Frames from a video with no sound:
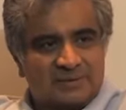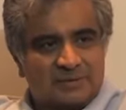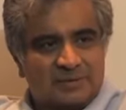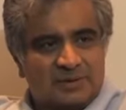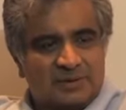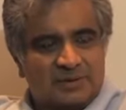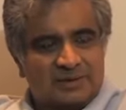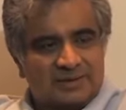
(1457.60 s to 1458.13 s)

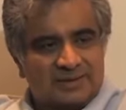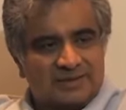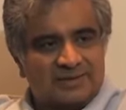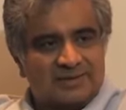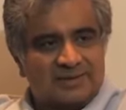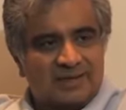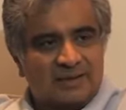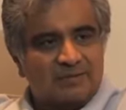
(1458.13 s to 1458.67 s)
with
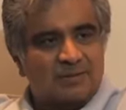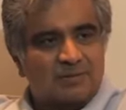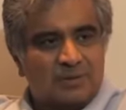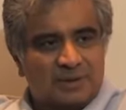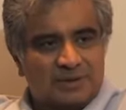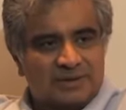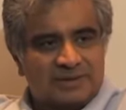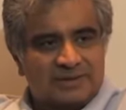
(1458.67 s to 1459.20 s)
uh, the
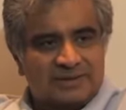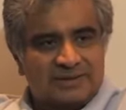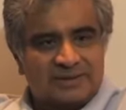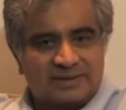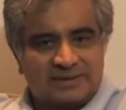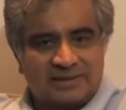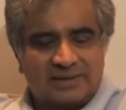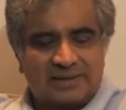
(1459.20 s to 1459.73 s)
counterpoint.
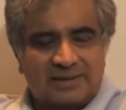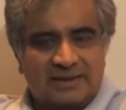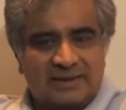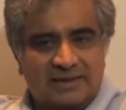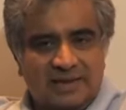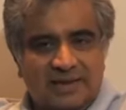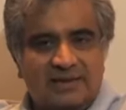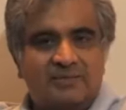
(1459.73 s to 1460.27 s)

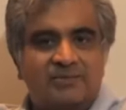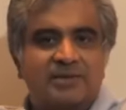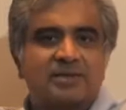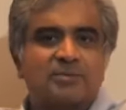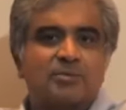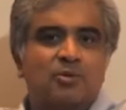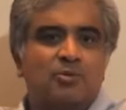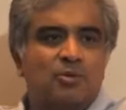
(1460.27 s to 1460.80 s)
And that is where
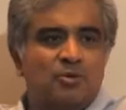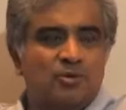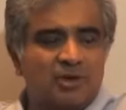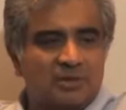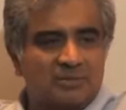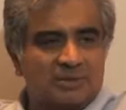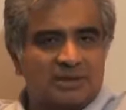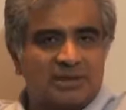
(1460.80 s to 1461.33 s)
the pro bono
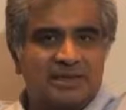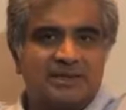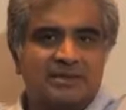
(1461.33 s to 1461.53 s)
comes in.